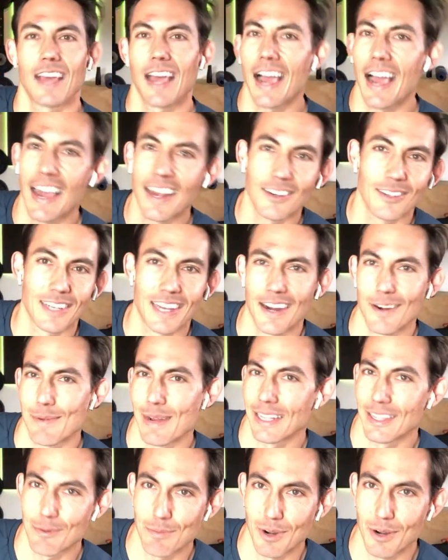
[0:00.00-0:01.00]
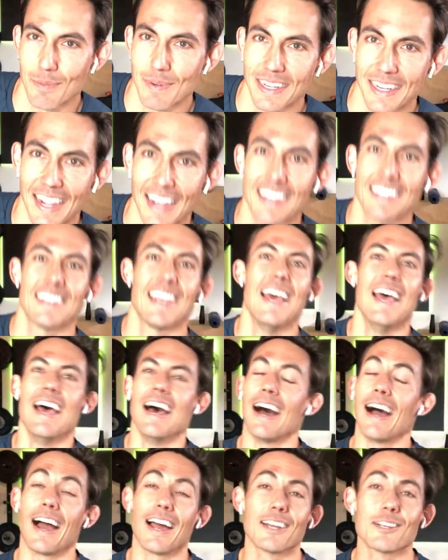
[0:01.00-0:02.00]
I don't care about the burpee, guys.
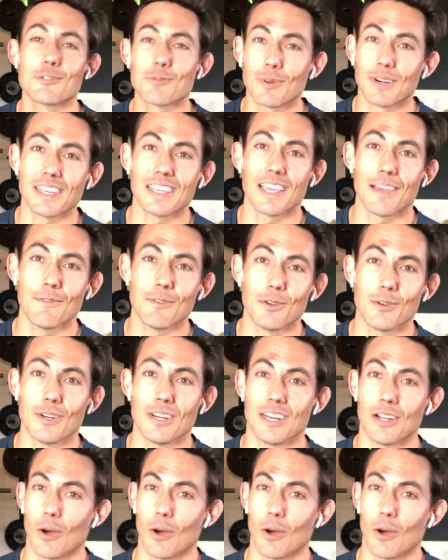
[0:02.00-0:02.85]
I just want to give you